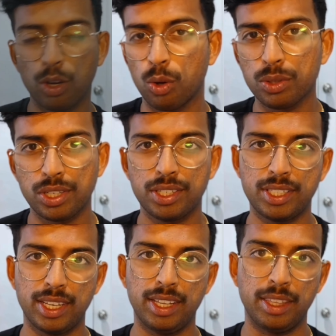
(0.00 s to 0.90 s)
also
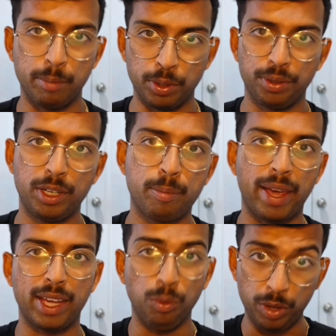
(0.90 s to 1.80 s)
see the ability to
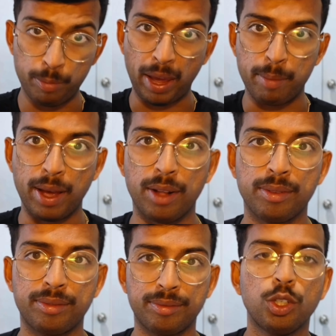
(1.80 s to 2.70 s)
pay with PayPal.
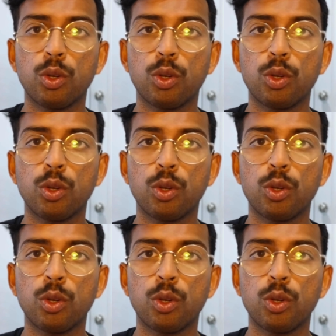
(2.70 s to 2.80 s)
You'll